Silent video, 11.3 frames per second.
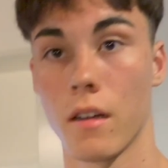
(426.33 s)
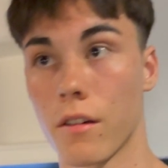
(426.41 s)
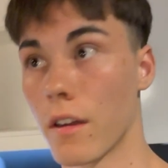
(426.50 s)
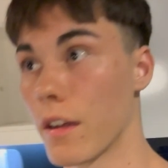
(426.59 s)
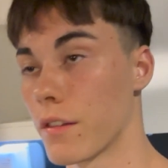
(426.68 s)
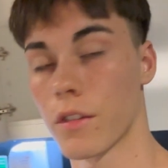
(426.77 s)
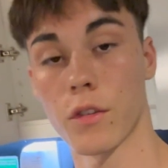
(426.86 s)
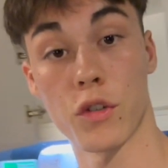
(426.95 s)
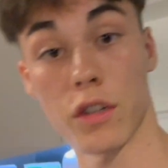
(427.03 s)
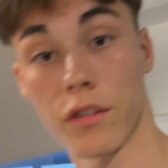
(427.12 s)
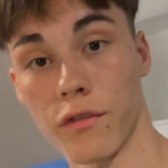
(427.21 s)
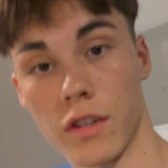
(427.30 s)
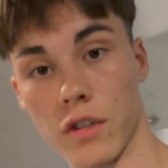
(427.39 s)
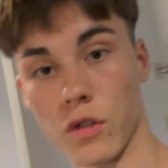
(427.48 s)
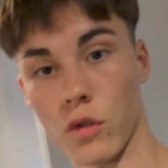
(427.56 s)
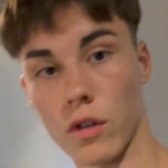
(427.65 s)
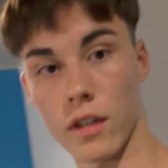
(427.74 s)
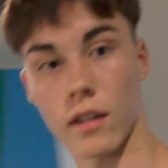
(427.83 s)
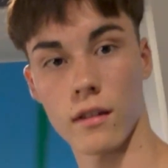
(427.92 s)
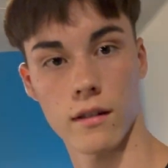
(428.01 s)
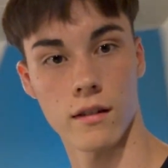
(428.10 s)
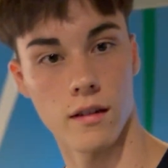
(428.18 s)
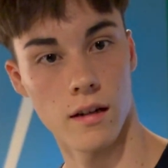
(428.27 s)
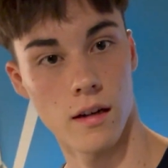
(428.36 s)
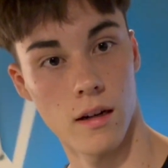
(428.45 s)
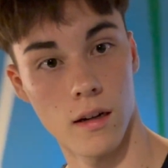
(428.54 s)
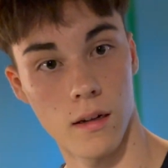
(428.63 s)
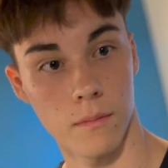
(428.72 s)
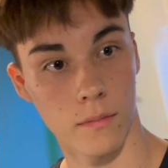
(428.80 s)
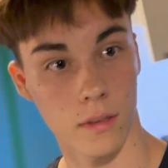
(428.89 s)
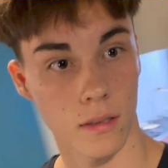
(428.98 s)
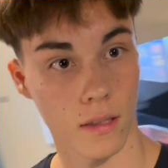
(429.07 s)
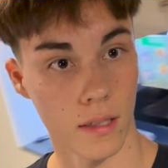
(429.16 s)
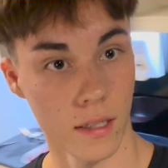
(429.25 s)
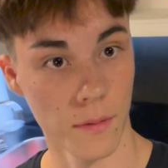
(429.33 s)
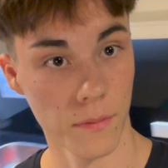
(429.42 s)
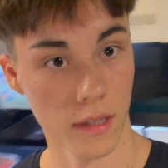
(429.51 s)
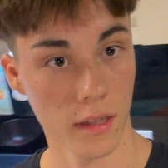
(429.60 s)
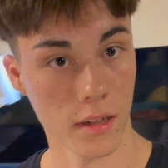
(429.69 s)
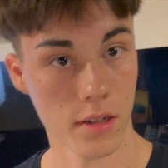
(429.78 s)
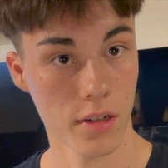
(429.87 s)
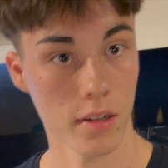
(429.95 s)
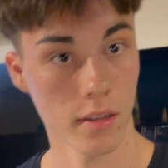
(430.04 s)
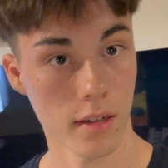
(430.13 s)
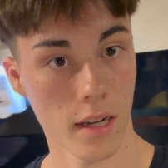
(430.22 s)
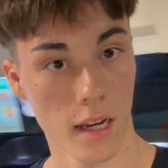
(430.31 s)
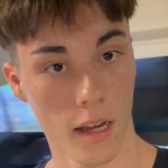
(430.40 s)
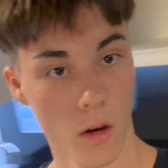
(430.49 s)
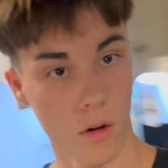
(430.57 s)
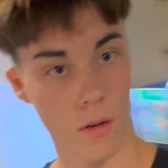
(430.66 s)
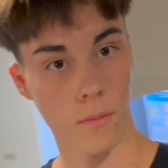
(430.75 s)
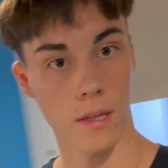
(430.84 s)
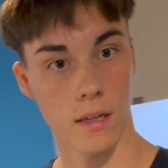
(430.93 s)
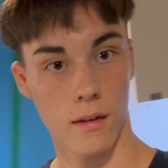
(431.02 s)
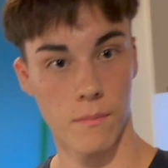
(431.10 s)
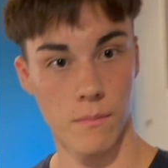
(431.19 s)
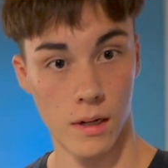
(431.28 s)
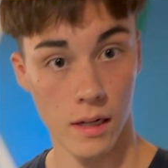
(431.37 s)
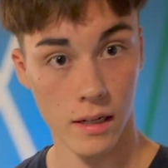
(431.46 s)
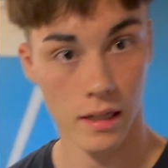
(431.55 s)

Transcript: Right, so just finished cooking. Cleaning up the kitchen now a bit, but